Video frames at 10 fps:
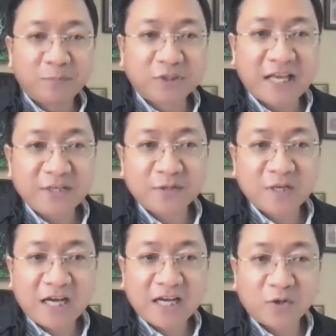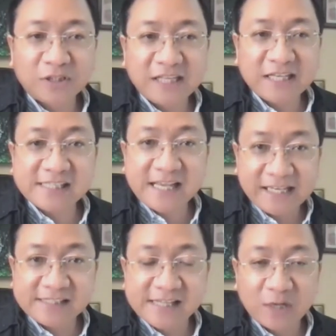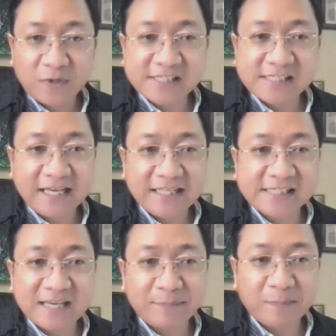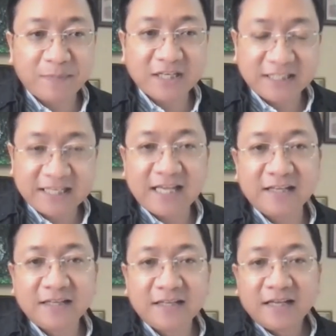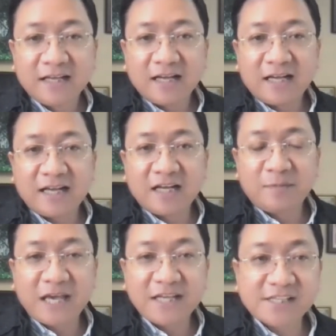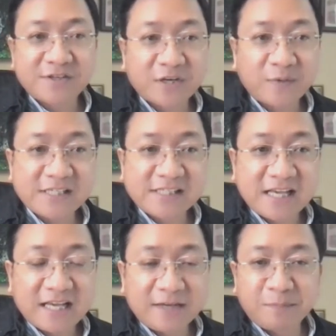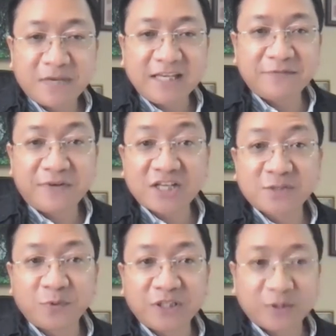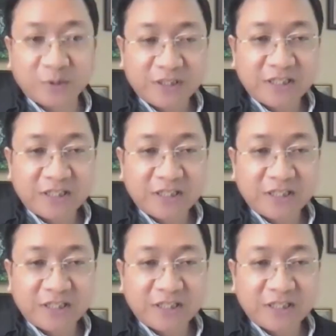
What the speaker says: po tayong konting slides, dalawang slides na ipapakita. May I just request na ma-flash po ito